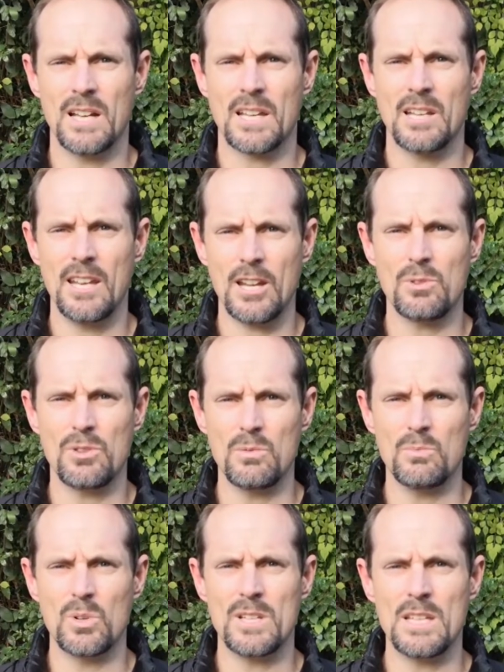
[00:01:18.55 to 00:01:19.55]
connect with
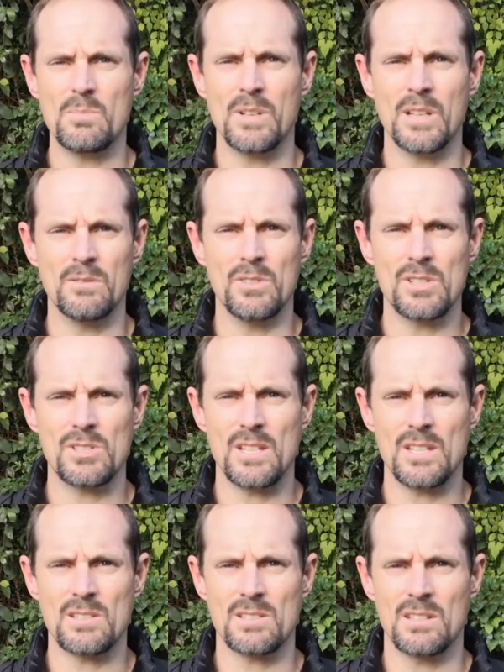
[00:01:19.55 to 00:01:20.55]
you more deeply over the
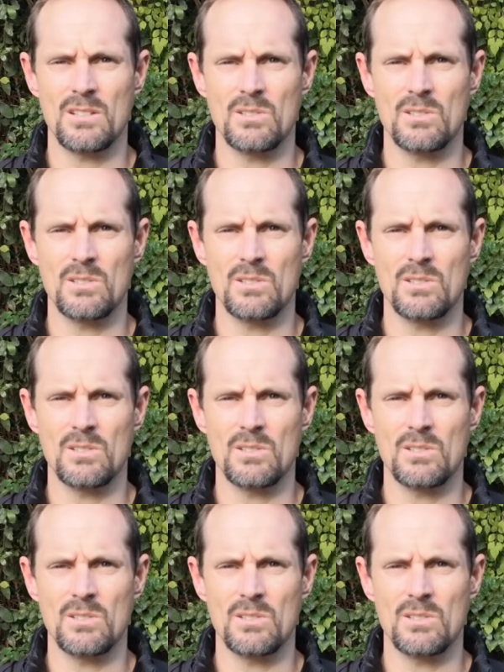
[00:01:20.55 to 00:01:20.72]
season.